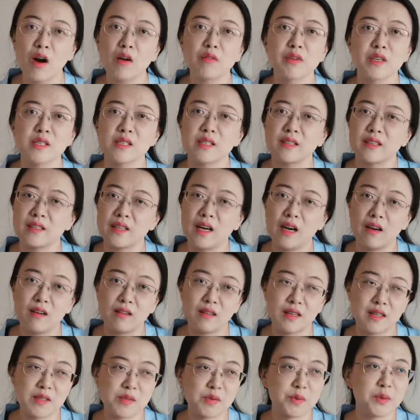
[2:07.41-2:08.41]
Obviously
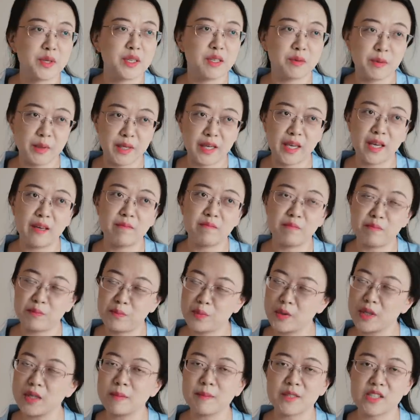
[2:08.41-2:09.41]
now, as we, we can
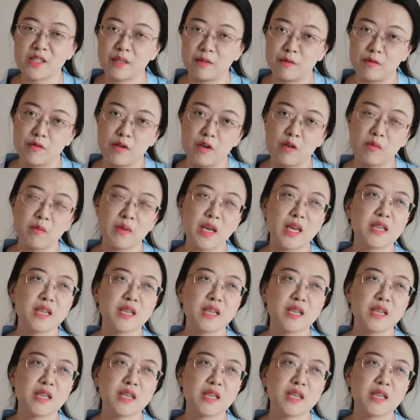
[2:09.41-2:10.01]
pretty much confirm,